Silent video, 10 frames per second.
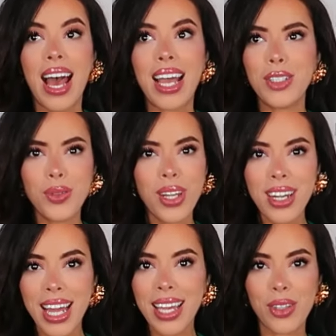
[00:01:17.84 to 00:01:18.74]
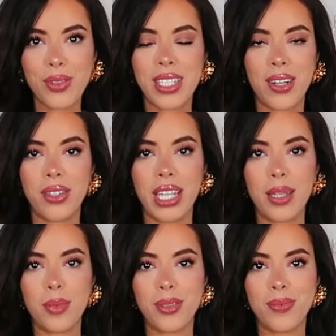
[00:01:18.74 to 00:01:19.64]
I do not like those
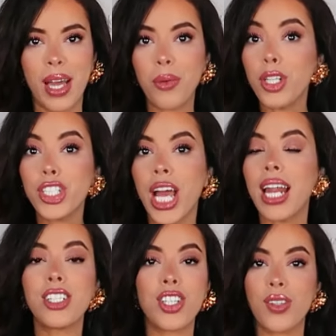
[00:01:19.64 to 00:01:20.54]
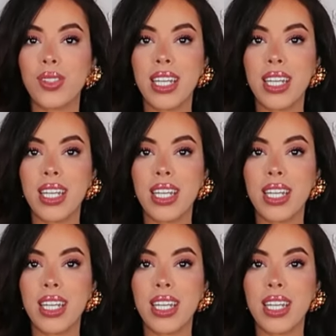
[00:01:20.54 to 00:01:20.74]
stereotypes. I want to challenge those